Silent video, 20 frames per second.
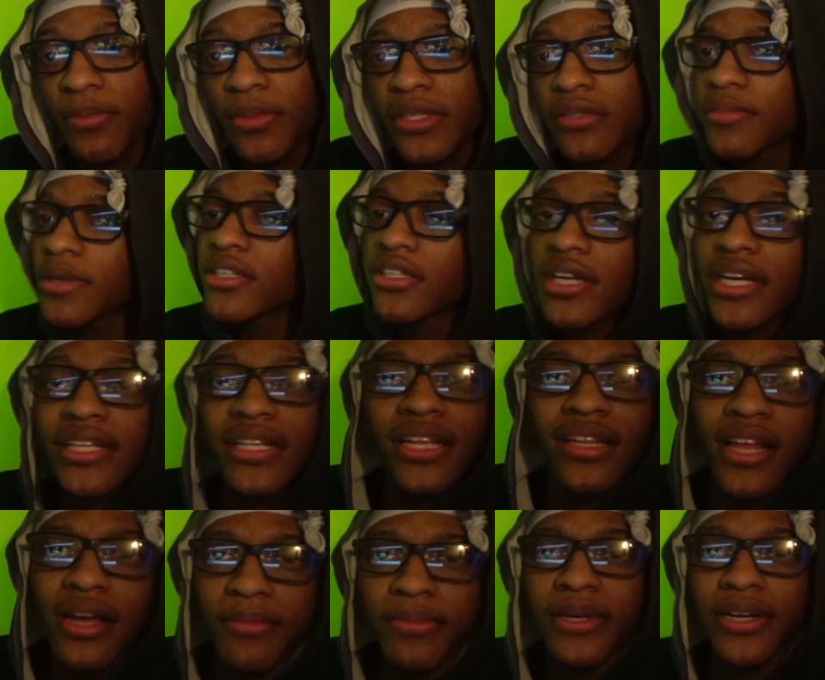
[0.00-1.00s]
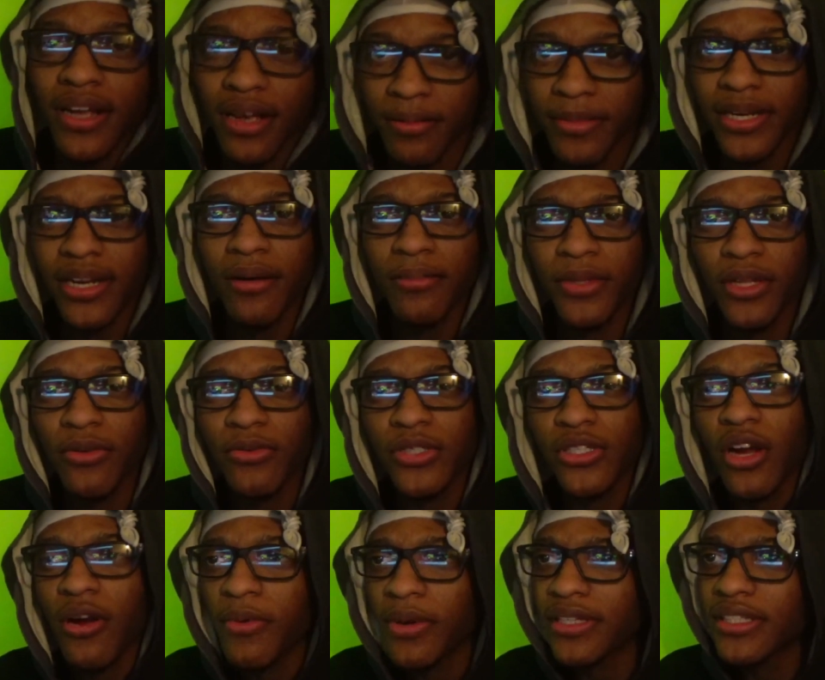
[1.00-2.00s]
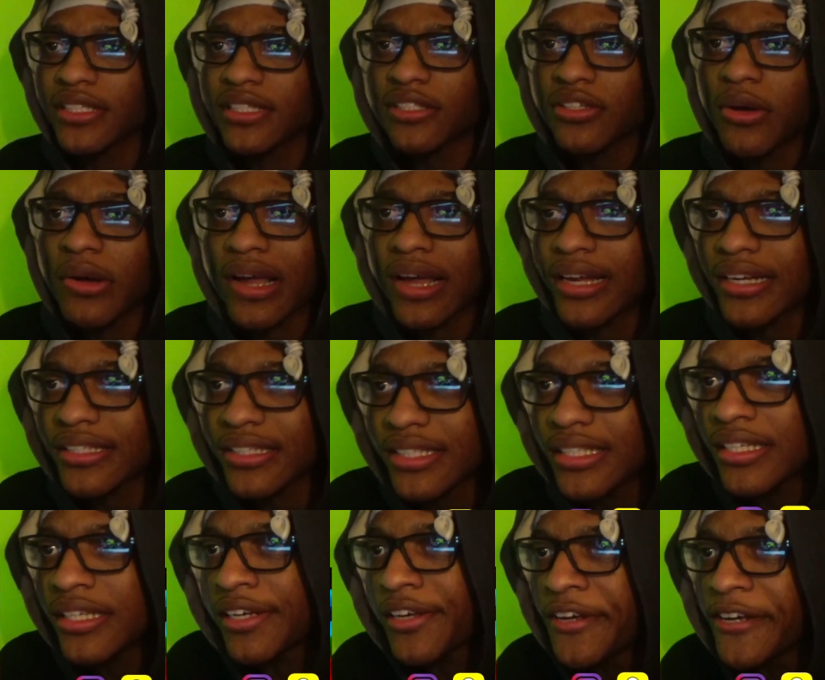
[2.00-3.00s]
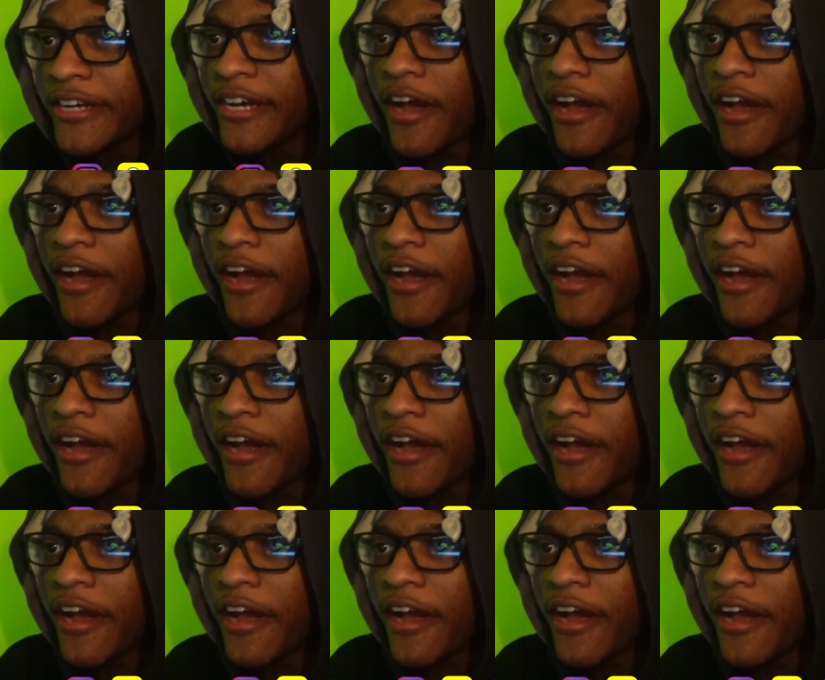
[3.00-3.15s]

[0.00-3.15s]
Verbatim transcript: please make sure you hit that like button, comment down below what y'all rate this song out of ten.